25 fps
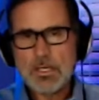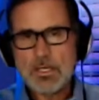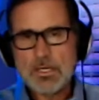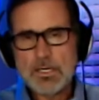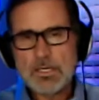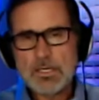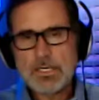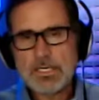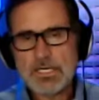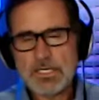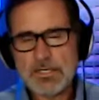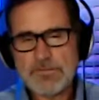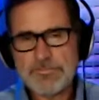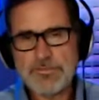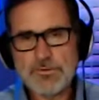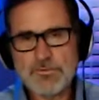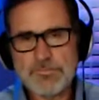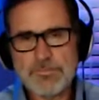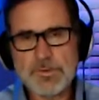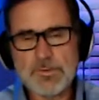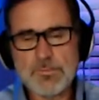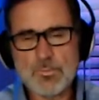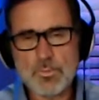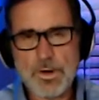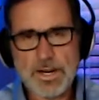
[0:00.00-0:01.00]
If you've
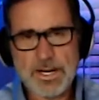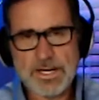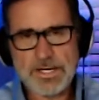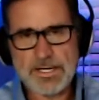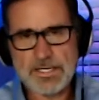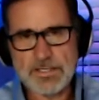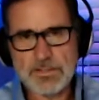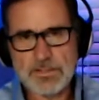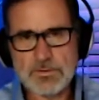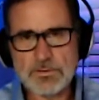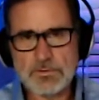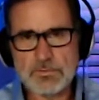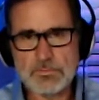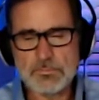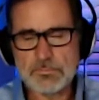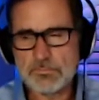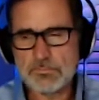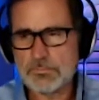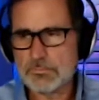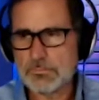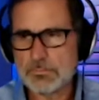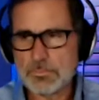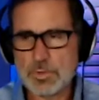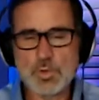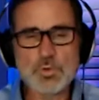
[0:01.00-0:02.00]
been waiting
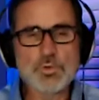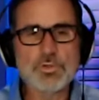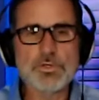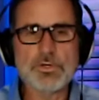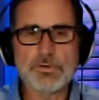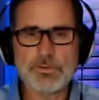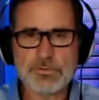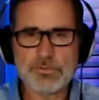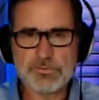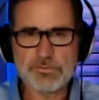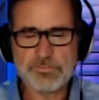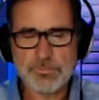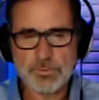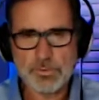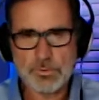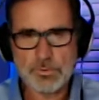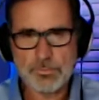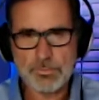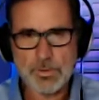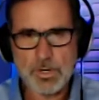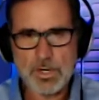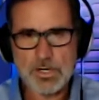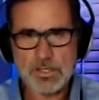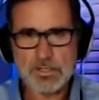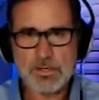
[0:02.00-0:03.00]
2 years for your
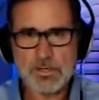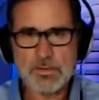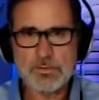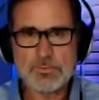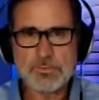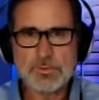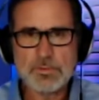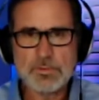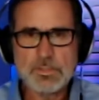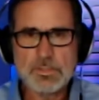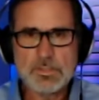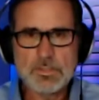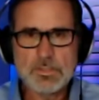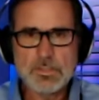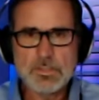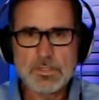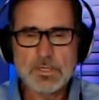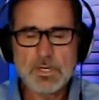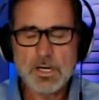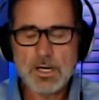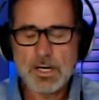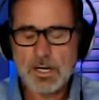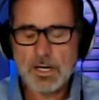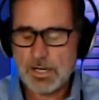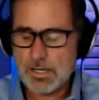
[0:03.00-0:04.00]
Bronco,
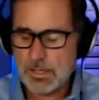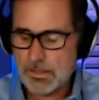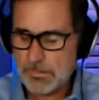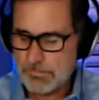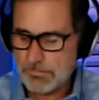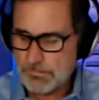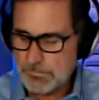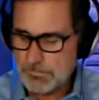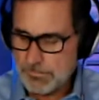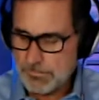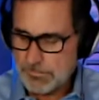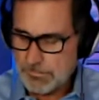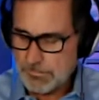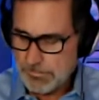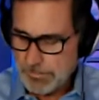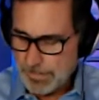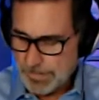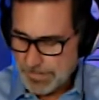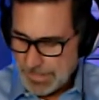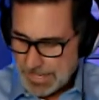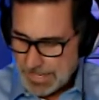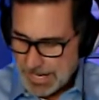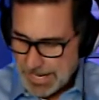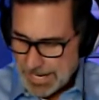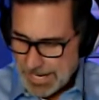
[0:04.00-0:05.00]
and
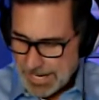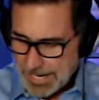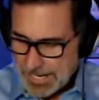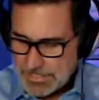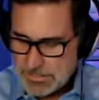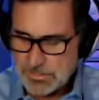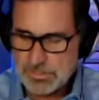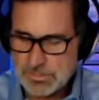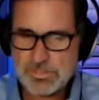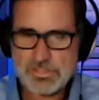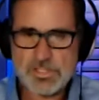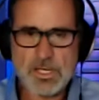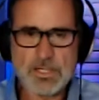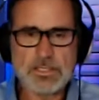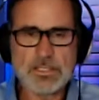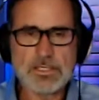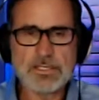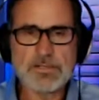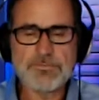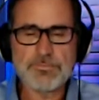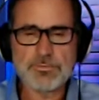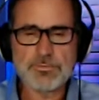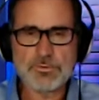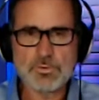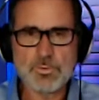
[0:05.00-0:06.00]
suddenly
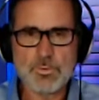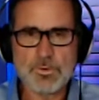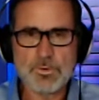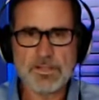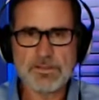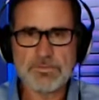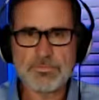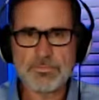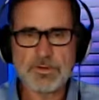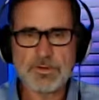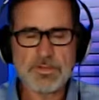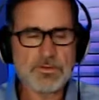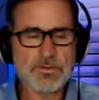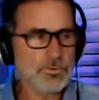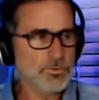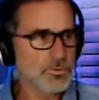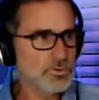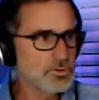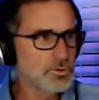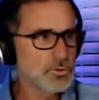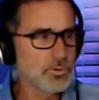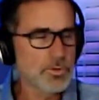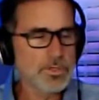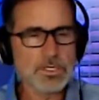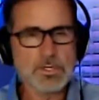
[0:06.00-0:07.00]
for 23, they're
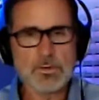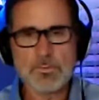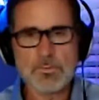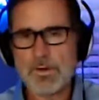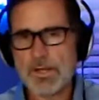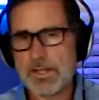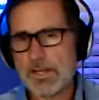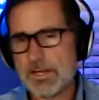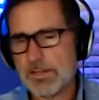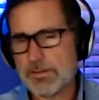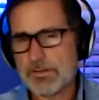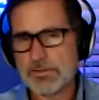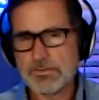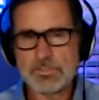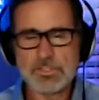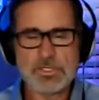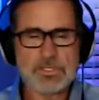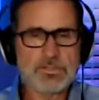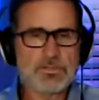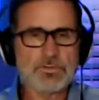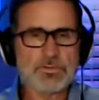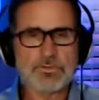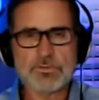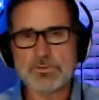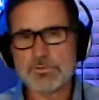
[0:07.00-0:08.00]
doing away, the
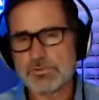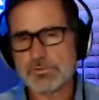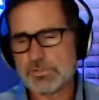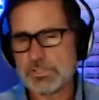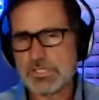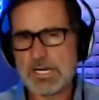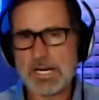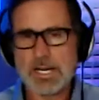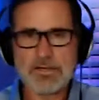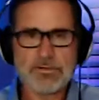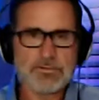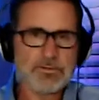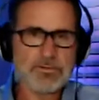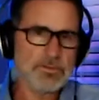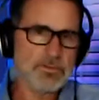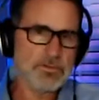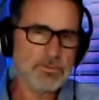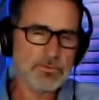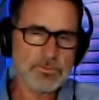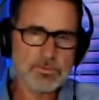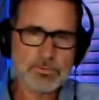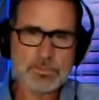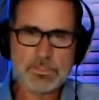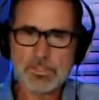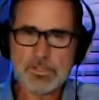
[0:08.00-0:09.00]
interior's changing,
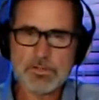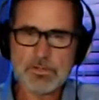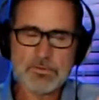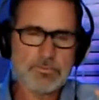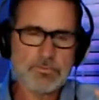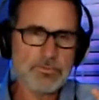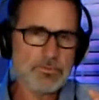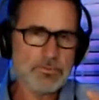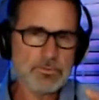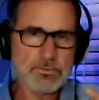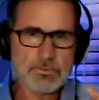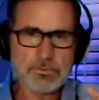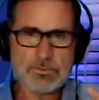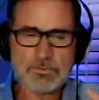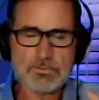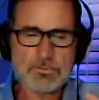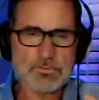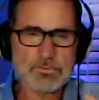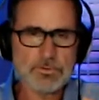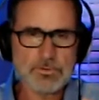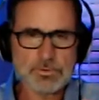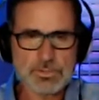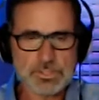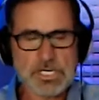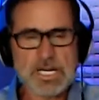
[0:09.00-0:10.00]

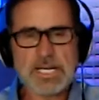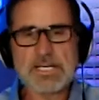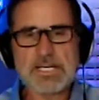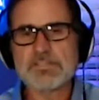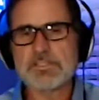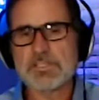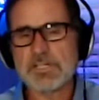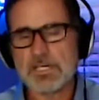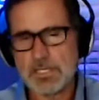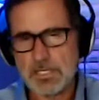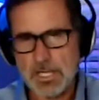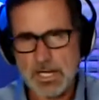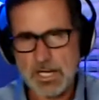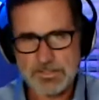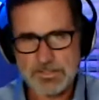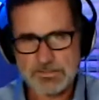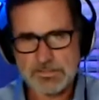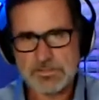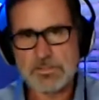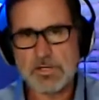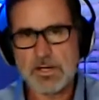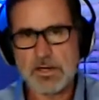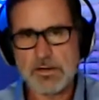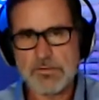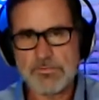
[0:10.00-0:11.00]
they're changing a lot of
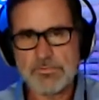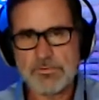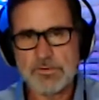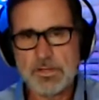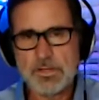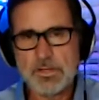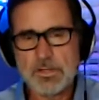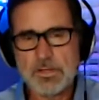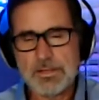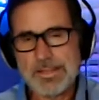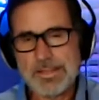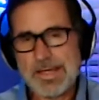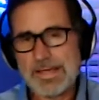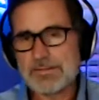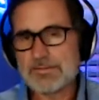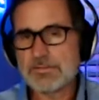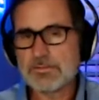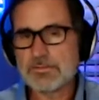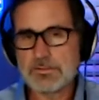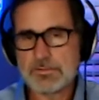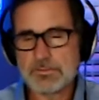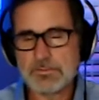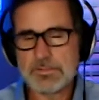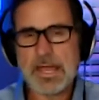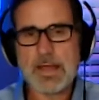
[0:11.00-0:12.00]
stuff.
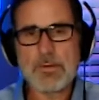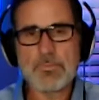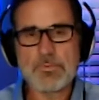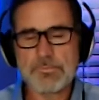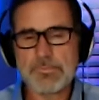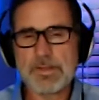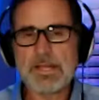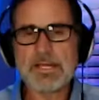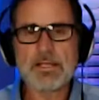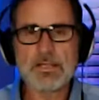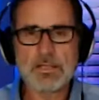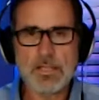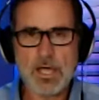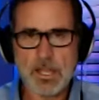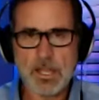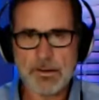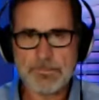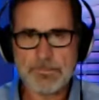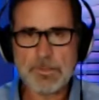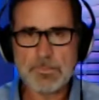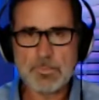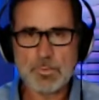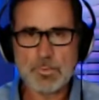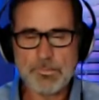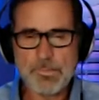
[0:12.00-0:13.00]
That would make a lot of
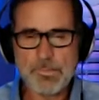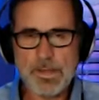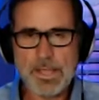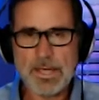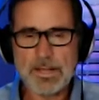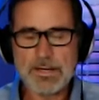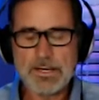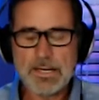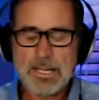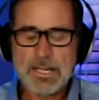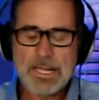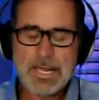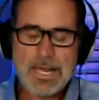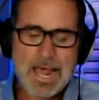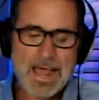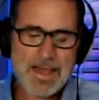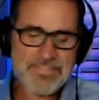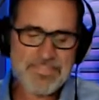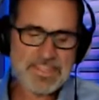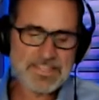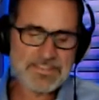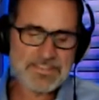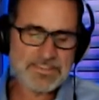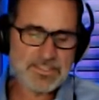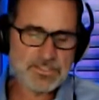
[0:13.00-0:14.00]
people mad. I
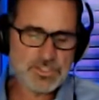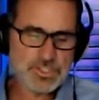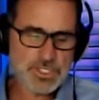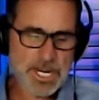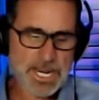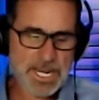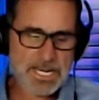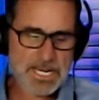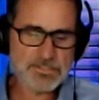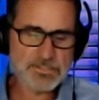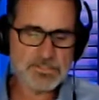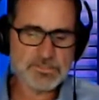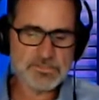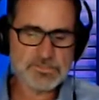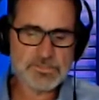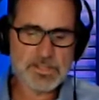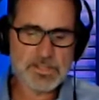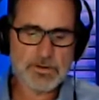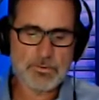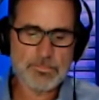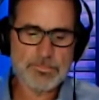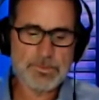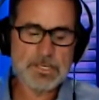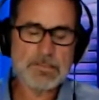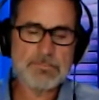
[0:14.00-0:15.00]
think the changes that
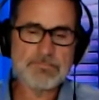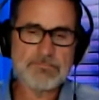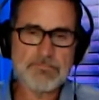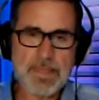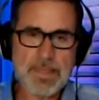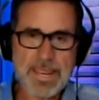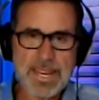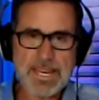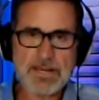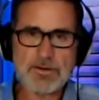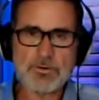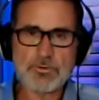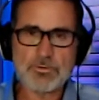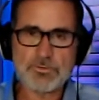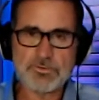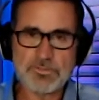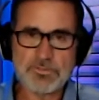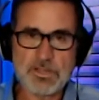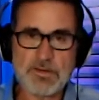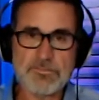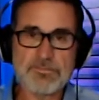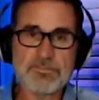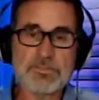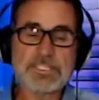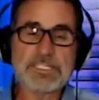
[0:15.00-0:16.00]
are being made are
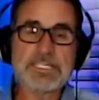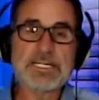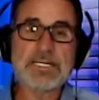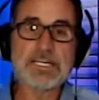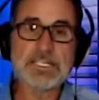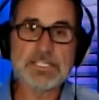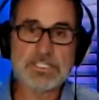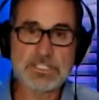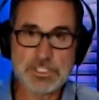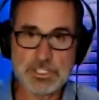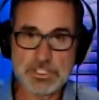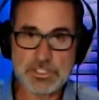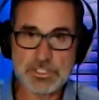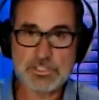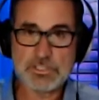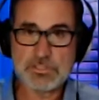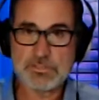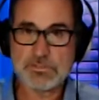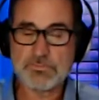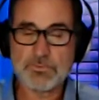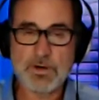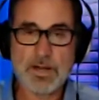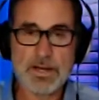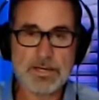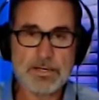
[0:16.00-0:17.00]
definitely additions,
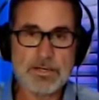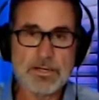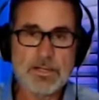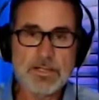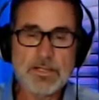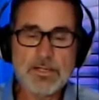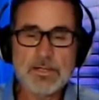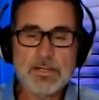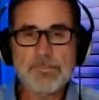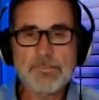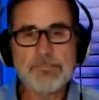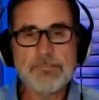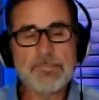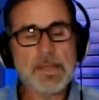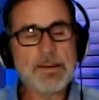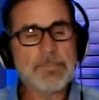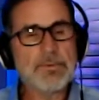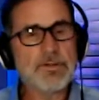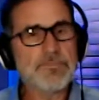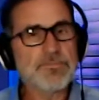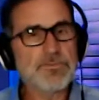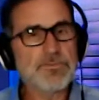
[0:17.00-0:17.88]
right? Maybe if you